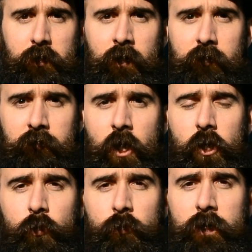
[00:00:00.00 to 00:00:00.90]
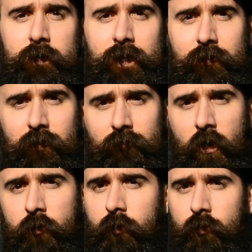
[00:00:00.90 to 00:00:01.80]
because you need to get things
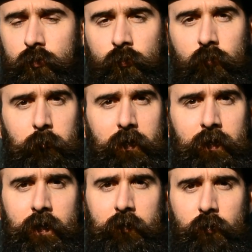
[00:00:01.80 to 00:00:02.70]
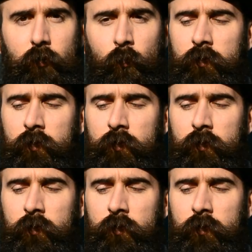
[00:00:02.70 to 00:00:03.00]
under control from the get-go.